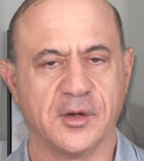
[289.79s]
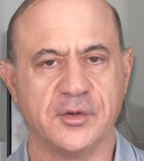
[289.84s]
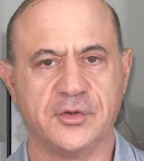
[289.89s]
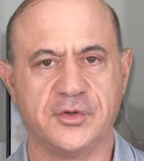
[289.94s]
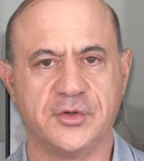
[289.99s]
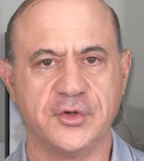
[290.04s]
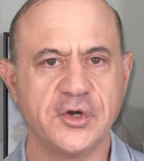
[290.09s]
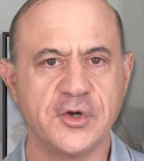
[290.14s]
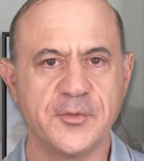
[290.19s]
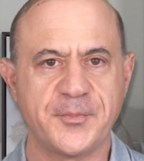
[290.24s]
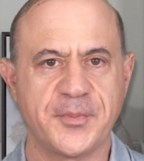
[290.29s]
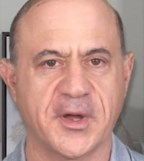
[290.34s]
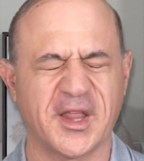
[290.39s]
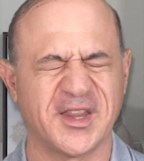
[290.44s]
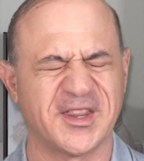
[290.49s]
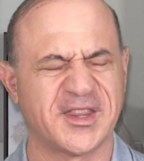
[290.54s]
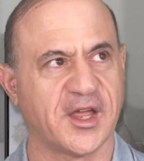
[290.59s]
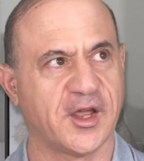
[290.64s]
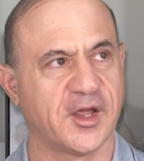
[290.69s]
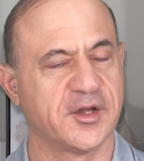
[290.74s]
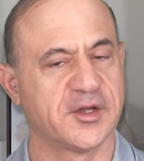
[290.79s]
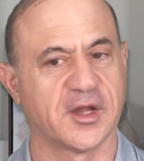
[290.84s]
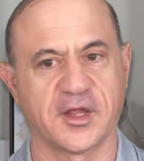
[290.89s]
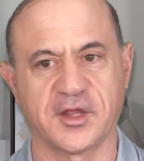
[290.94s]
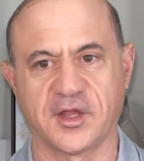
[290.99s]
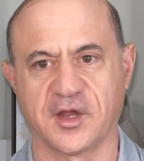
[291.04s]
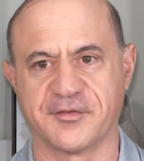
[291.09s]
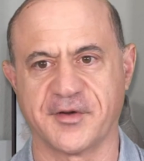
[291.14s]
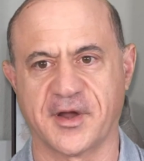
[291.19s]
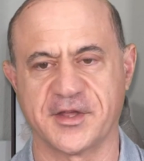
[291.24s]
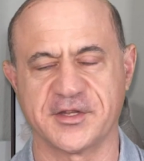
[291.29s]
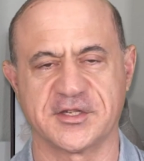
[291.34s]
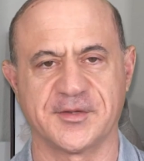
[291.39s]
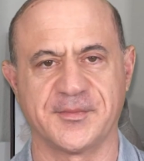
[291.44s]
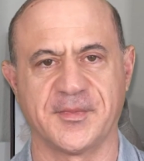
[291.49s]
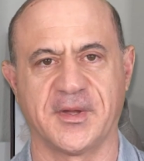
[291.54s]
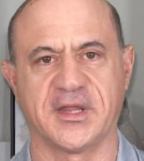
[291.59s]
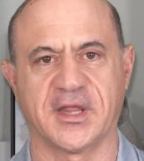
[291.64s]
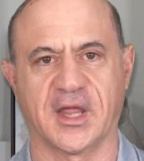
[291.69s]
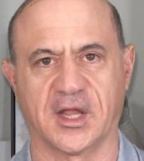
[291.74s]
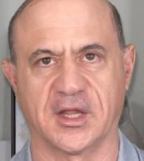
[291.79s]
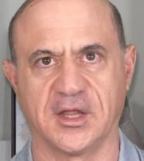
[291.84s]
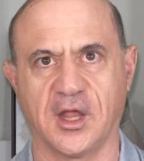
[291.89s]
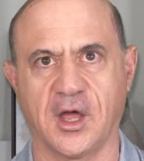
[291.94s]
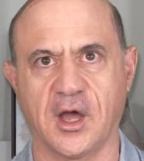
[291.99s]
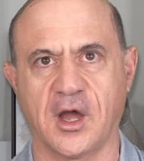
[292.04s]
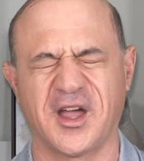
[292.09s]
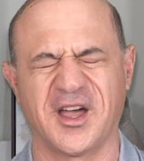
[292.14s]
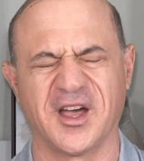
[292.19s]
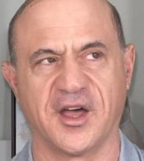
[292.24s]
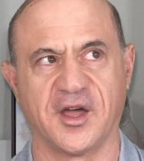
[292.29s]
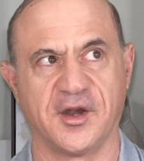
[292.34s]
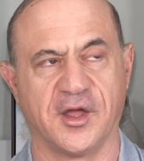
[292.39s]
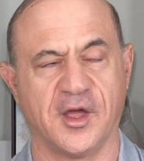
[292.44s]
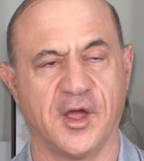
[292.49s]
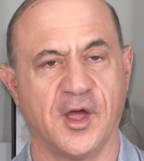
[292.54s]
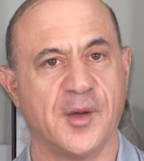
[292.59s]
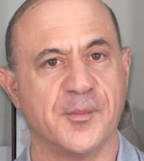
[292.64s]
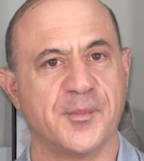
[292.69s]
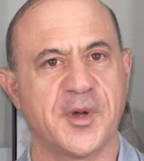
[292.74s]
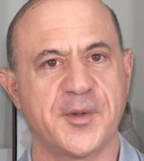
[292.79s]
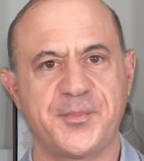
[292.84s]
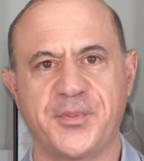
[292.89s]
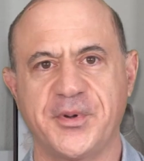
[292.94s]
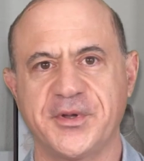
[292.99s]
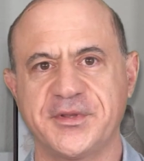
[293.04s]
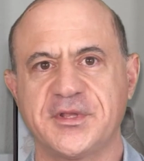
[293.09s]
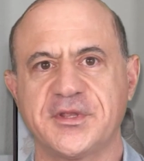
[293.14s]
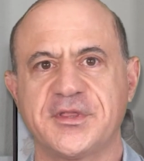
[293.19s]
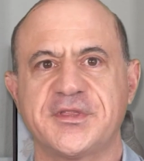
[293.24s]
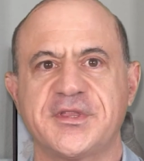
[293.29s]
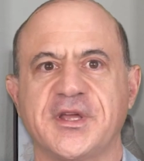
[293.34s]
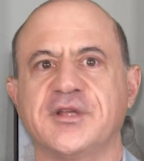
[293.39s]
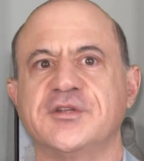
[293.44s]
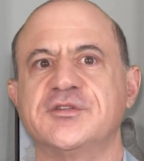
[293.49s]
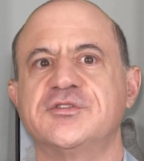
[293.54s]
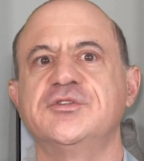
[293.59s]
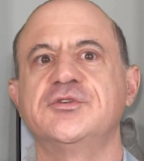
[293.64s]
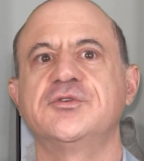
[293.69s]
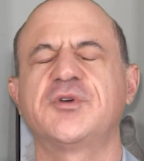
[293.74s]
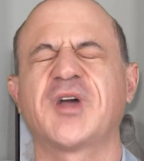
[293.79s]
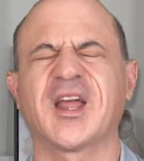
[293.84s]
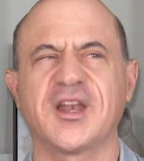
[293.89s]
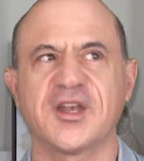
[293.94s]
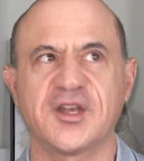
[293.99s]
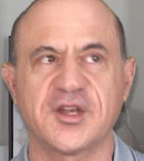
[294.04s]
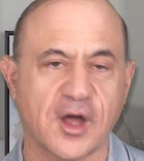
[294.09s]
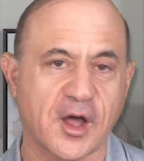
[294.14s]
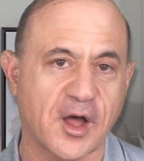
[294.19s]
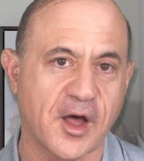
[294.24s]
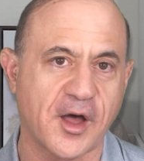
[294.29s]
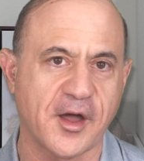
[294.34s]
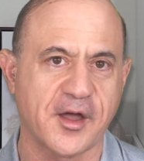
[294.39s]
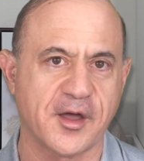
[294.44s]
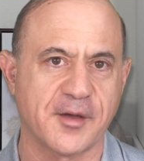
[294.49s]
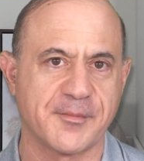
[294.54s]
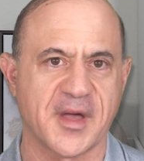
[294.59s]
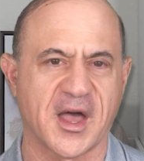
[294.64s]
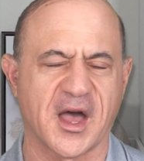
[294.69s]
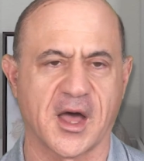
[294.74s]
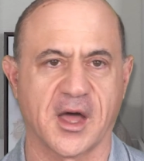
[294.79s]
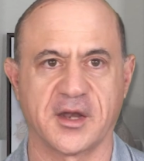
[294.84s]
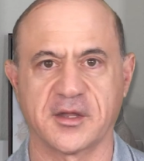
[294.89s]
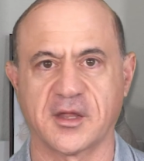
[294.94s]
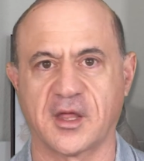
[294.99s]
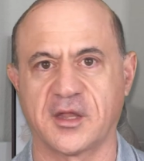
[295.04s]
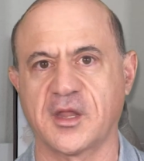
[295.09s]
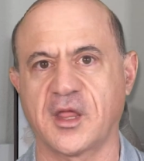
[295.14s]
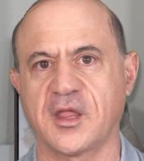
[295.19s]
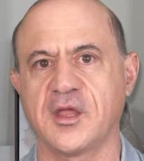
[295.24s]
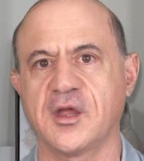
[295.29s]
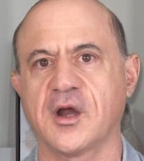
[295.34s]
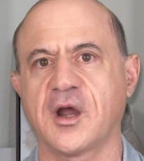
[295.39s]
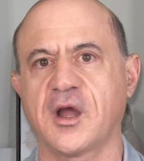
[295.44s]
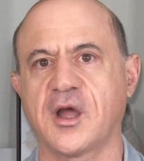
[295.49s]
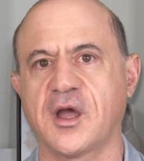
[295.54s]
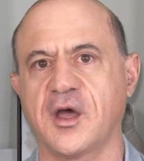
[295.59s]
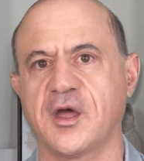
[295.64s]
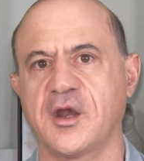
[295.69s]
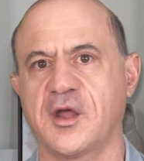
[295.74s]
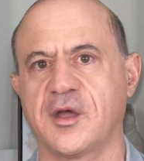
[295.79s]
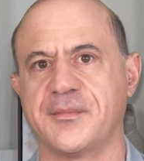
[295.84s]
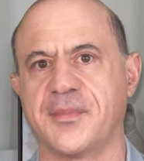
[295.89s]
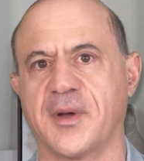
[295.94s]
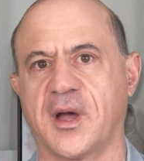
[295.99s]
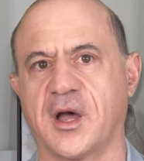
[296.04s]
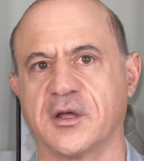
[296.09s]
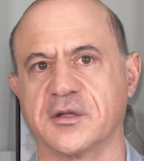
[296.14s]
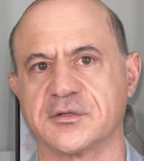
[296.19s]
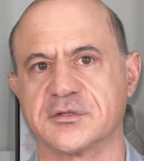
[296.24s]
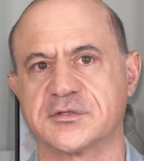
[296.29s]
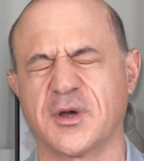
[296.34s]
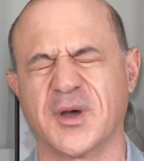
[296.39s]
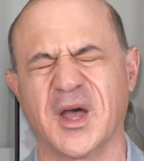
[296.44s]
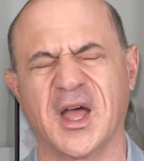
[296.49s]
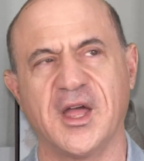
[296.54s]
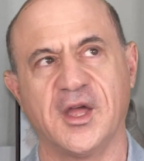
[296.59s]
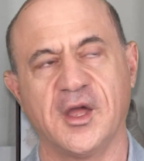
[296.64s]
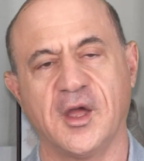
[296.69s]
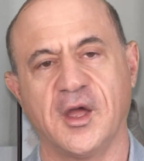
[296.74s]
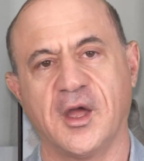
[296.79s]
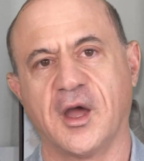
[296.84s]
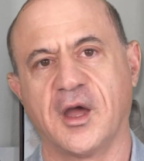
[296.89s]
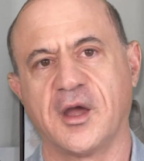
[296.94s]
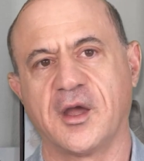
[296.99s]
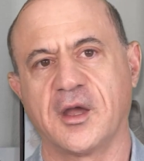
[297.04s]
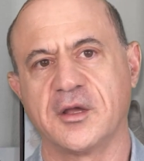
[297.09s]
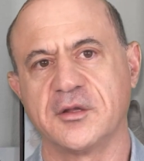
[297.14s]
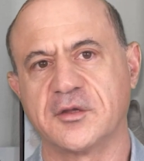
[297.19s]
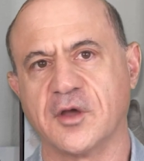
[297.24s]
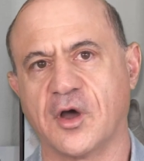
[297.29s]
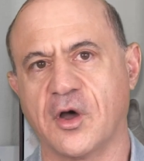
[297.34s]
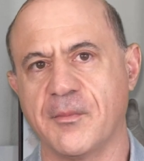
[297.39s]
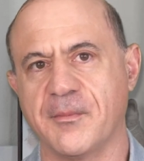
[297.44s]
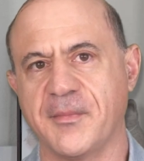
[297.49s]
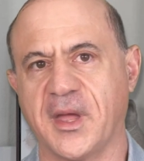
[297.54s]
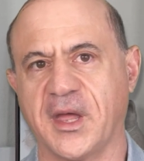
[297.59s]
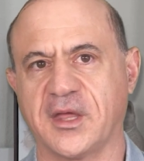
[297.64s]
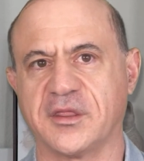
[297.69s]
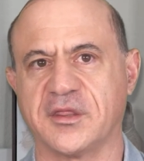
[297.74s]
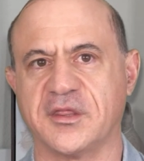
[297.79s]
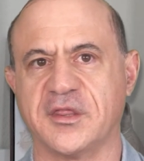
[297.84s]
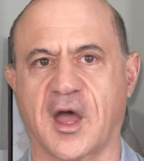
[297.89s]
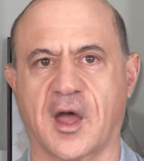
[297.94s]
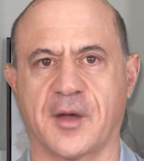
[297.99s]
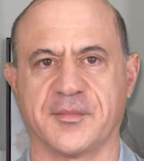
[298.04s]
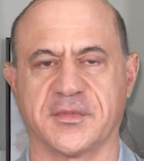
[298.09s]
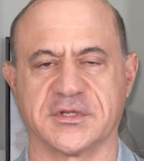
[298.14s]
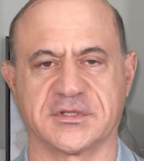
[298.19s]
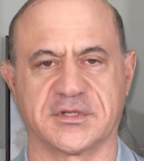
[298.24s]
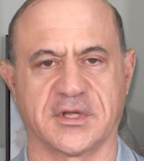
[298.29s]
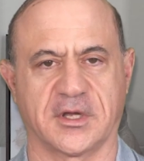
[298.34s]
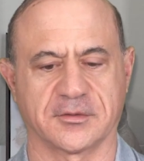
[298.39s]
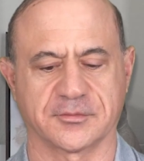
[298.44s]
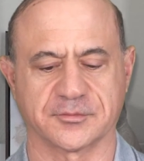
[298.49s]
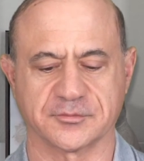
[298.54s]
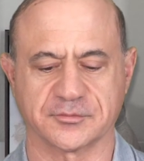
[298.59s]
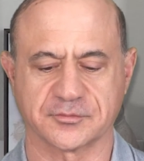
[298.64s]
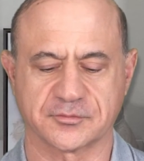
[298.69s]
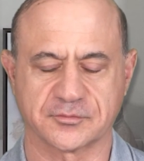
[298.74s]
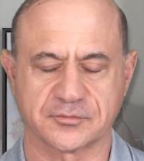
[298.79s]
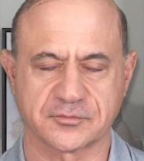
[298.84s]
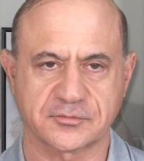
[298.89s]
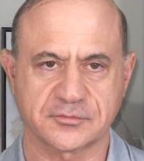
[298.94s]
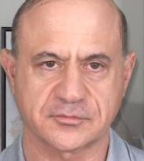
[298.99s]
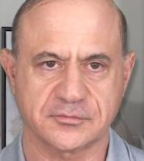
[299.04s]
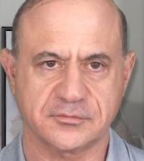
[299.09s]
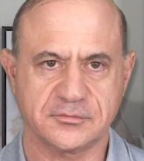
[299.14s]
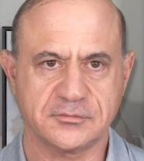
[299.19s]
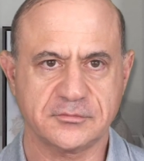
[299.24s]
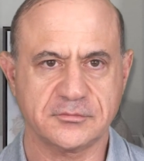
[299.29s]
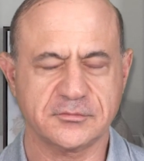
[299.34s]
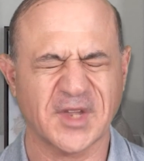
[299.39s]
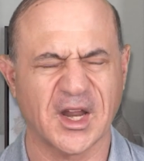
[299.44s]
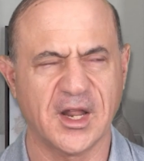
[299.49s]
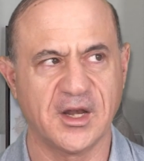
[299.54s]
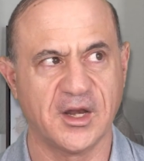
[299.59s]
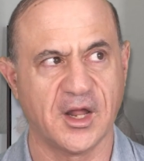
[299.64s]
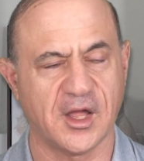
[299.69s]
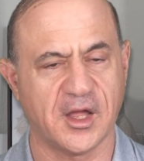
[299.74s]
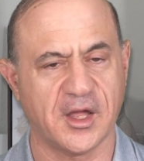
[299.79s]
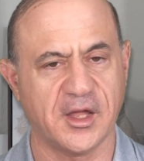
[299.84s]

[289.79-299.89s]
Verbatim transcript: do put things on your resume that look good, but put the things you can talk about and that you're good about. So don't make that mistake. Now,